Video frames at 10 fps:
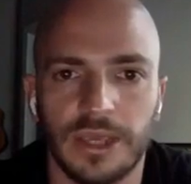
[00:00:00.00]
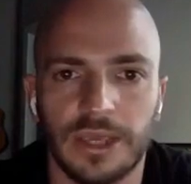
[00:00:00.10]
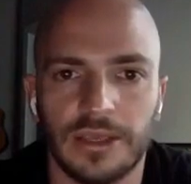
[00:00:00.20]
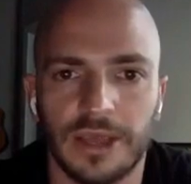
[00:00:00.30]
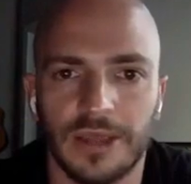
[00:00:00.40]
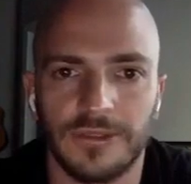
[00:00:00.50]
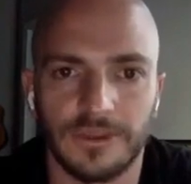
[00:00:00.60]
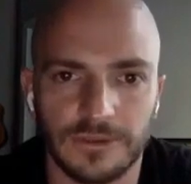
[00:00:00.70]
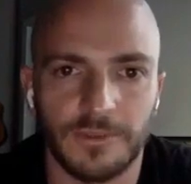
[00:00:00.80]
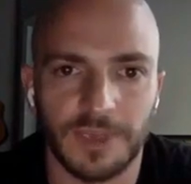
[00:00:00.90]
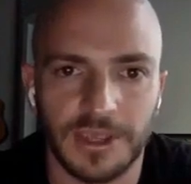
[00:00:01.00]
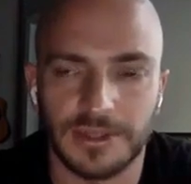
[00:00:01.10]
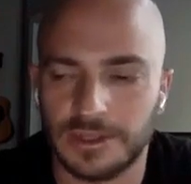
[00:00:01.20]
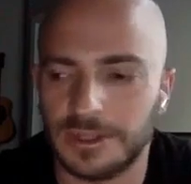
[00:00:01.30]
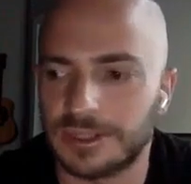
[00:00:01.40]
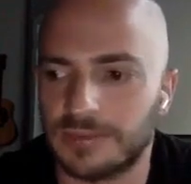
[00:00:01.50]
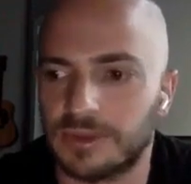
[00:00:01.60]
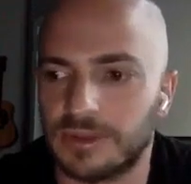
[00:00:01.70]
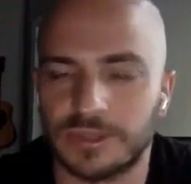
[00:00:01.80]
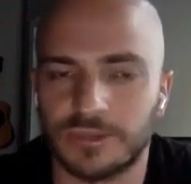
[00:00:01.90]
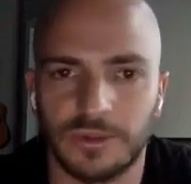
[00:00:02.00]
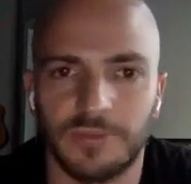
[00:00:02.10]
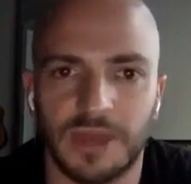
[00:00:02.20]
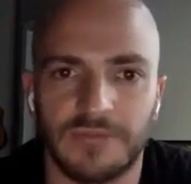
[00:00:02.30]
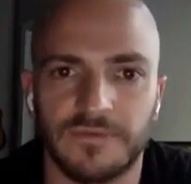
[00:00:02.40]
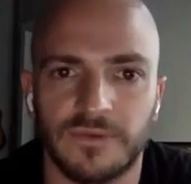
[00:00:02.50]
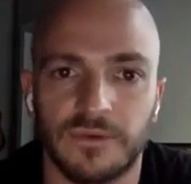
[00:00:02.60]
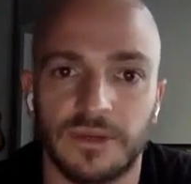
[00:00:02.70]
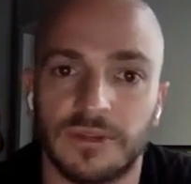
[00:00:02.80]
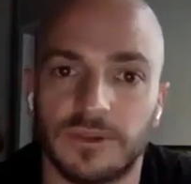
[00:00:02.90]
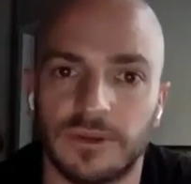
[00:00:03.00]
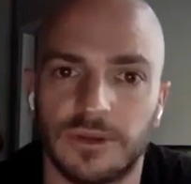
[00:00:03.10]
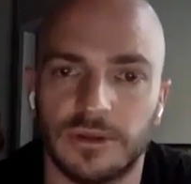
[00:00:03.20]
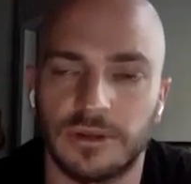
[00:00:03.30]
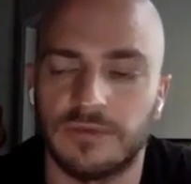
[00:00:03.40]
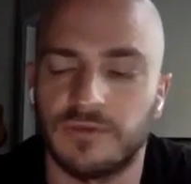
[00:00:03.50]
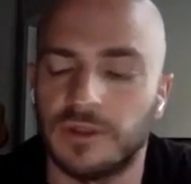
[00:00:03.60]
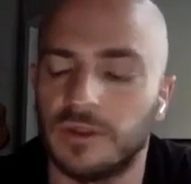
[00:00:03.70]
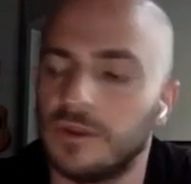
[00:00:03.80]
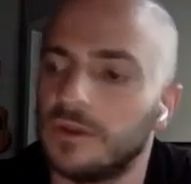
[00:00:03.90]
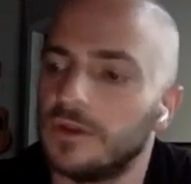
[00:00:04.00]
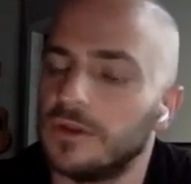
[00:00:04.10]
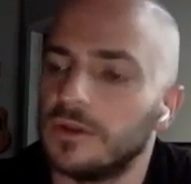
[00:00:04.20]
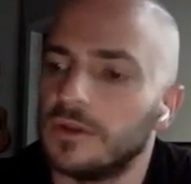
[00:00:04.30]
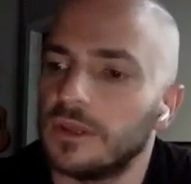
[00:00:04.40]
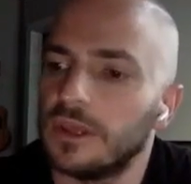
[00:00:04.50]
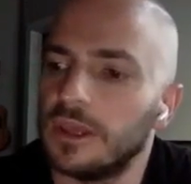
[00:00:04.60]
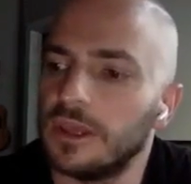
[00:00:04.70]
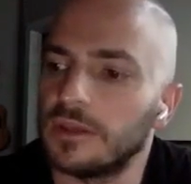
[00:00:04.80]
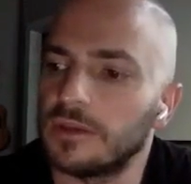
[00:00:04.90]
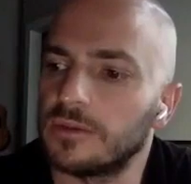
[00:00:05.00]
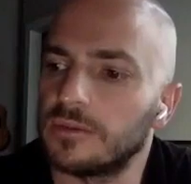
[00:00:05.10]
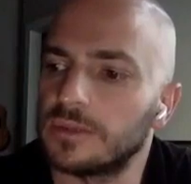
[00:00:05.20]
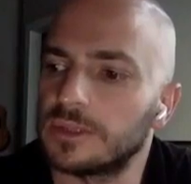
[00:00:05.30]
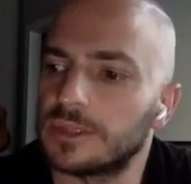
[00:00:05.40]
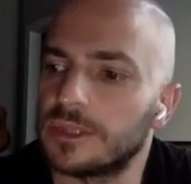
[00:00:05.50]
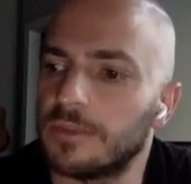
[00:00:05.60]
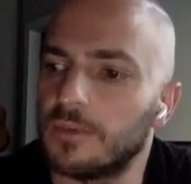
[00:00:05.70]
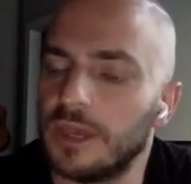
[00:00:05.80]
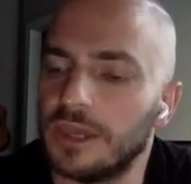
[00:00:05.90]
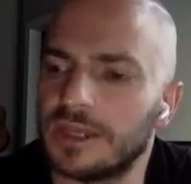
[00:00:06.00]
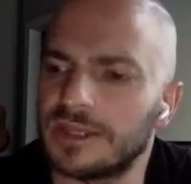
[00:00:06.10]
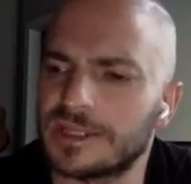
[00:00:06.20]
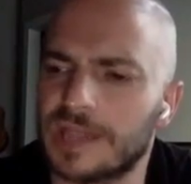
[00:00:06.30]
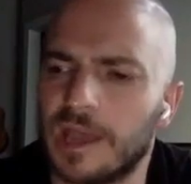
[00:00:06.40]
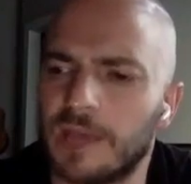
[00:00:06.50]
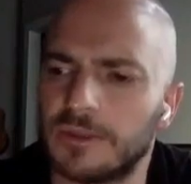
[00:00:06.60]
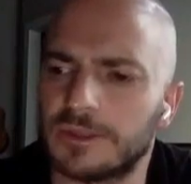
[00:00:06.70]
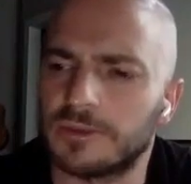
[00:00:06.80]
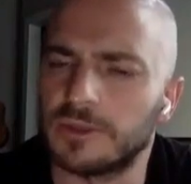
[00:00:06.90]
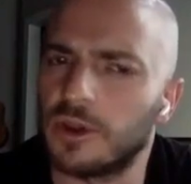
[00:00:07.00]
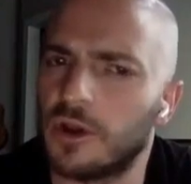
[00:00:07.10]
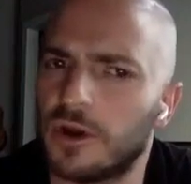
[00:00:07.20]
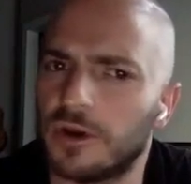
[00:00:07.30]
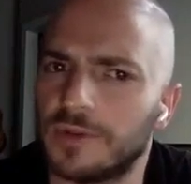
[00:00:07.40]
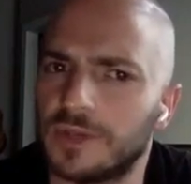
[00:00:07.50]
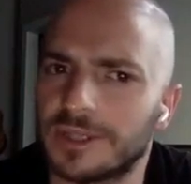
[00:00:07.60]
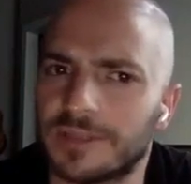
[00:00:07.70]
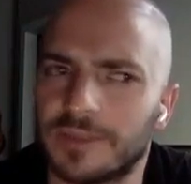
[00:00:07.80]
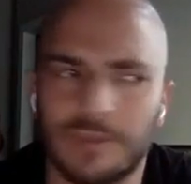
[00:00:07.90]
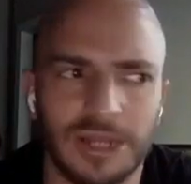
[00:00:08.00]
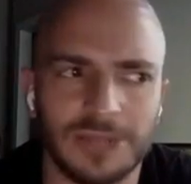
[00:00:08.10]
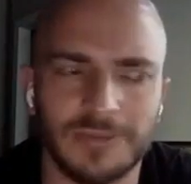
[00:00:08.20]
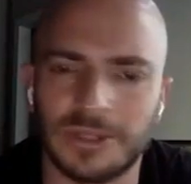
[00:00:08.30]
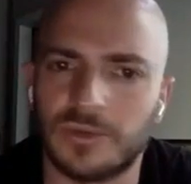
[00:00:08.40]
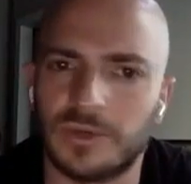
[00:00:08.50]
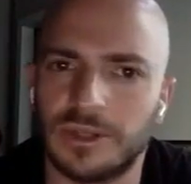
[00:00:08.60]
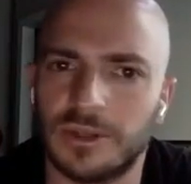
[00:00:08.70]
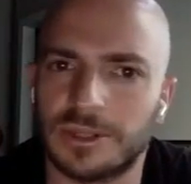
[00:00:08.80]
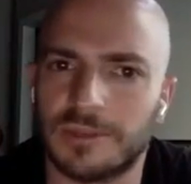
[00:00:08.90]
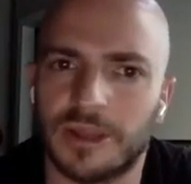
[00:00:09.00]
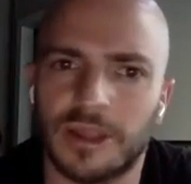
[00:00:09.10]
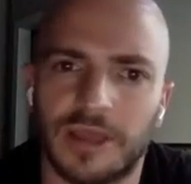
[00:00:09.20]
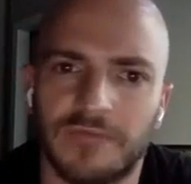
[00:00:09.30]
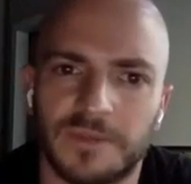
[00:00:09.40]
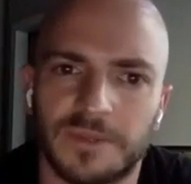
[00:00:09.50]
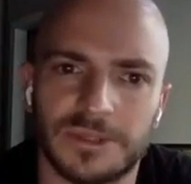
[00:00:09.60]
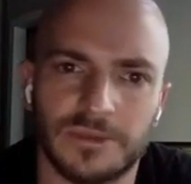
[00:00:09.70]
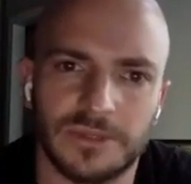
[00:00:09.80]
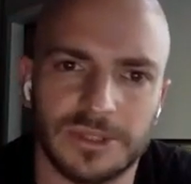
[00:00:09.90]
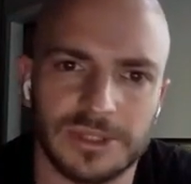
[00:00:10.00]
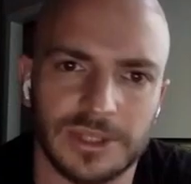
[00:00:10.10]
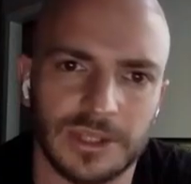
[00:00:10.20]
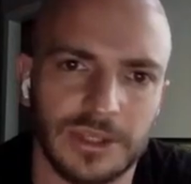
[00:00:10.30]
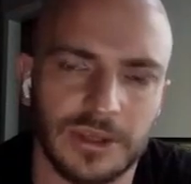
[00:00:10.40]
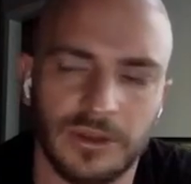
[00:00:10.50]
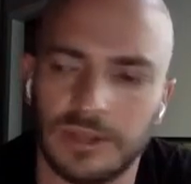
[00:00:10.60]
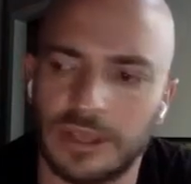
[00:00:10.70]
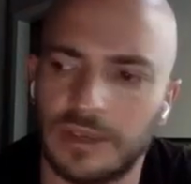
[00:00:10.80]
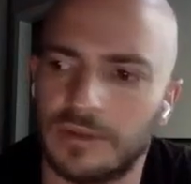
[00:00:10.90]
like, I think the band is something that's really bad for you, and I think you need to leave it and step away. And at the time it was really hard, because I'm like, man, I spent 20 years of my life pursuing this thing, you know, like,